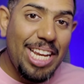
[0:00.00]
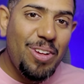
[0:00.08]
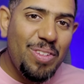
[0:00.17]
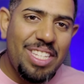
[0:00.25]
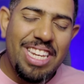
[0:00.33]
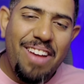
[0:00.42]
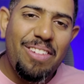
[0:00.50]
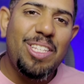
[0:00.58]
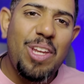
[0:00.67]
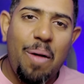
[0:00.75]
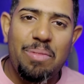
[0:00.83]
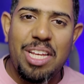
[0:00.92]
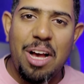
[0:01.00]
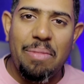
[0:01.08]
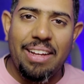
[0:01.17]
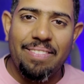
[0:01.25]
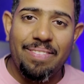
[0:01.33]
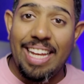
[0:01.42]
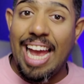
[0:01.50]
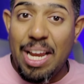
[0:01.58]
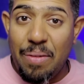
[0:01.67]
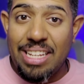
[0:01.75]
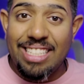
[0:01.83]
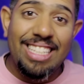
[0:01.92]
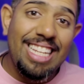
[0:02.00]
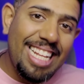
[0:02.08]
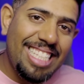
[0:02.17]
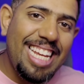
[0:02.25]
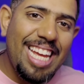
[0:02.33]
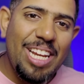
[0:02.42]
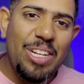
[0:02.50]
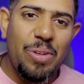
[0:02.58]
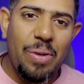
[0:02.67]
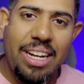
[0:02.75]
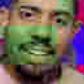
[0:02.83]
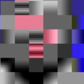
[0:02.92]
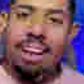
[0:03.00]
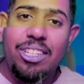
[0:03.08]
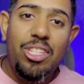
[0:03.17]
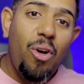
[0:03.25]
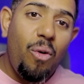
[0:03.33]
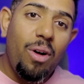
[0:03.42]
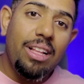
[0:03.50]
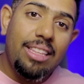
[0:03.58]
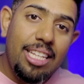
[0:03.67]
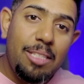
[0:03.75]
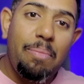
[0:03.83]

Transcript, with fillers: news never stops coming. Anyway, let's get into it. So, this